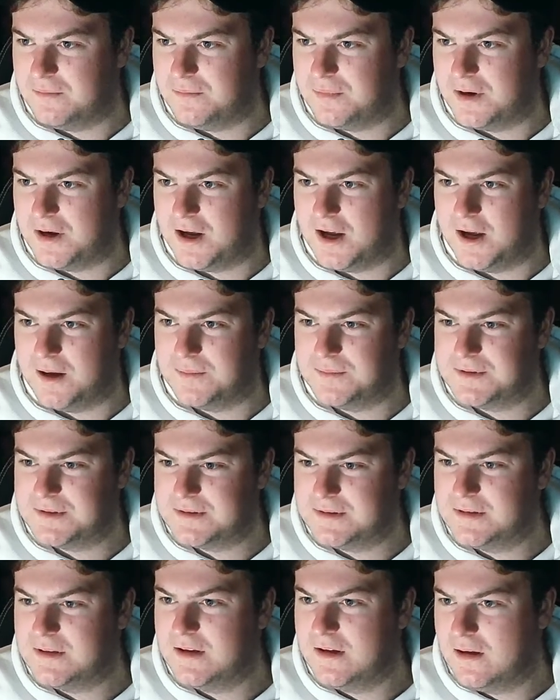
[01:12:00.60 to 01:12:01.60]

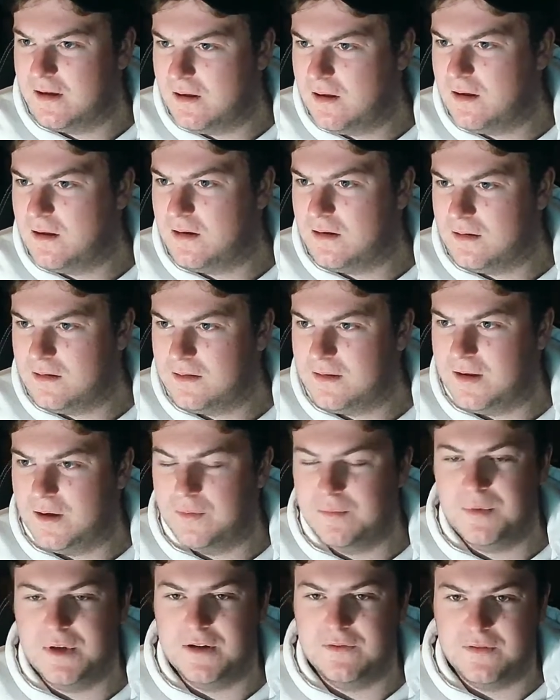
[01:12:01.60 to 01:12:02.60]
perhaps. That
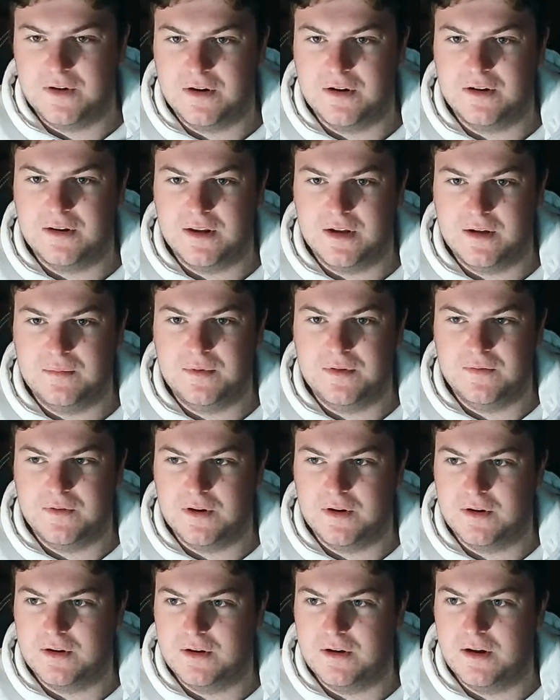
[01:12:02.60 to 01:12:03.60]
would be a very
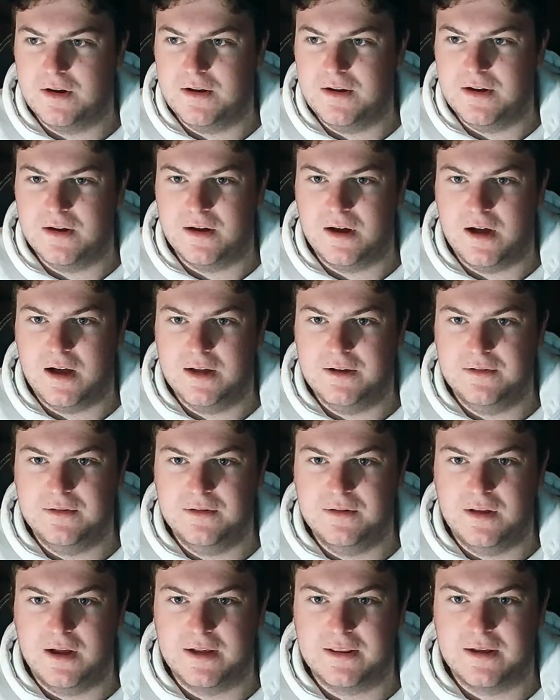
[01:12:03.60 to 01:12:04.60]
good idea. I
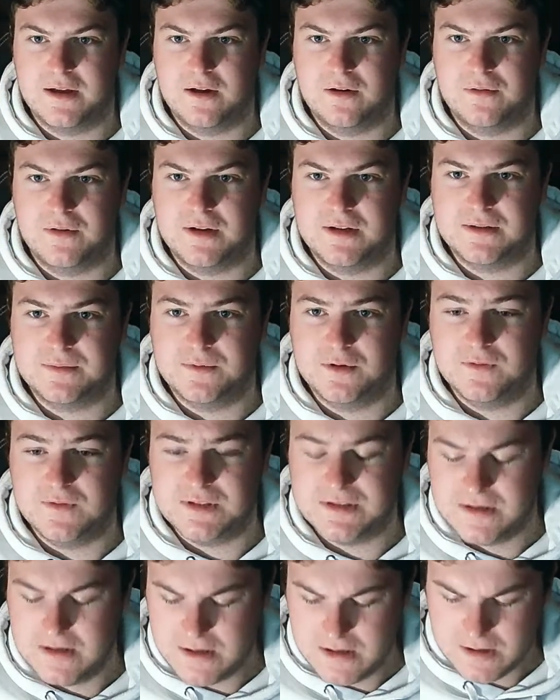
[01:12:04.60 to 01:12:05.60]
do like the Hellraiser
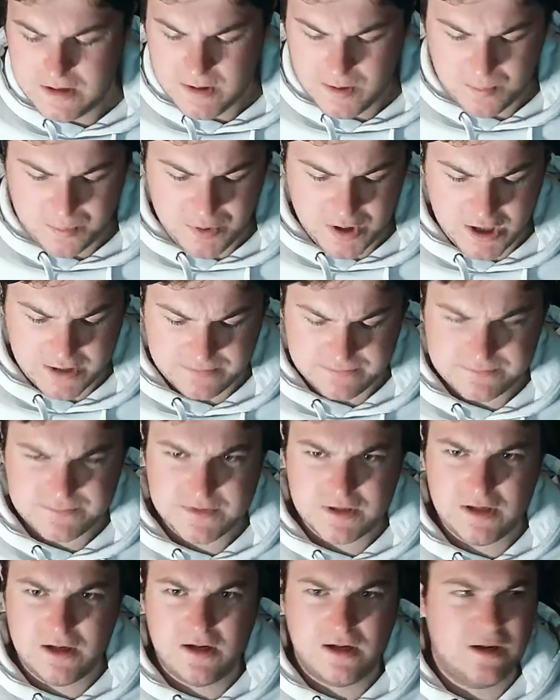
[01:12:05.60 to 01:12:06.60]
movies.
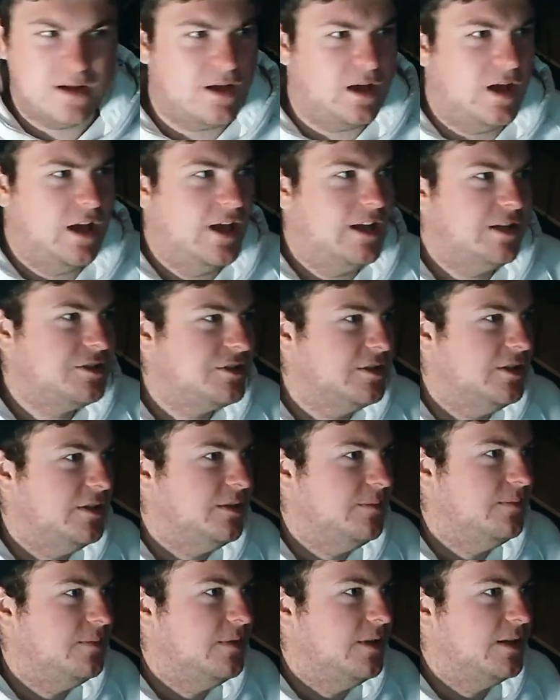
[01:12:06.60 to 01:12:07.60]
But
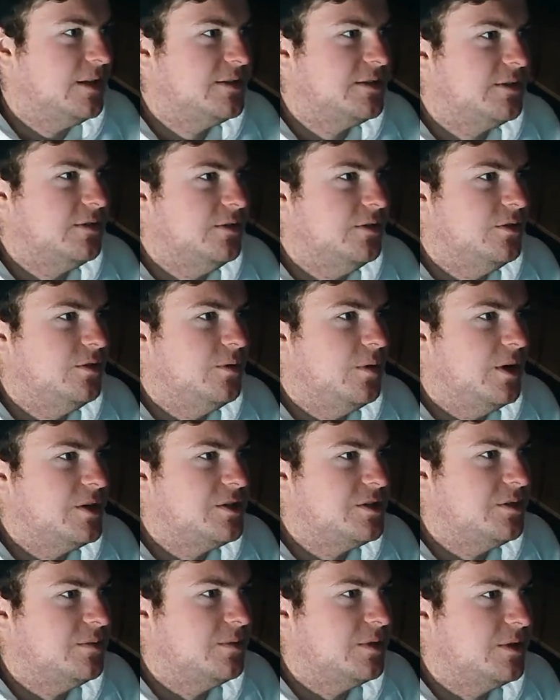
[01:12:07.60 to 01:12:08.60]
that's a good
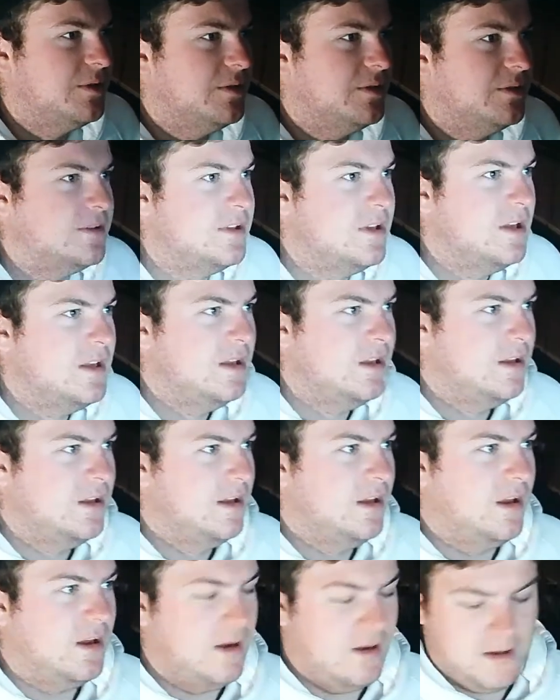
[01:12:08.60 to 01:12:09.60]
question because
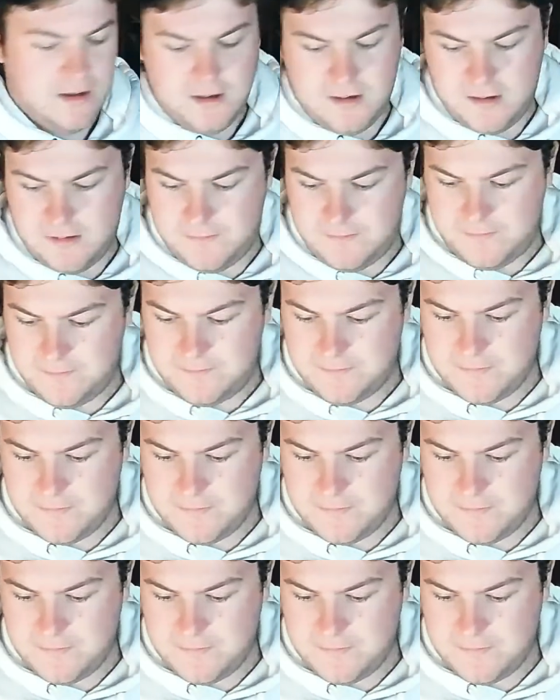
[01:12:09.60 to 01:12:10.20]
I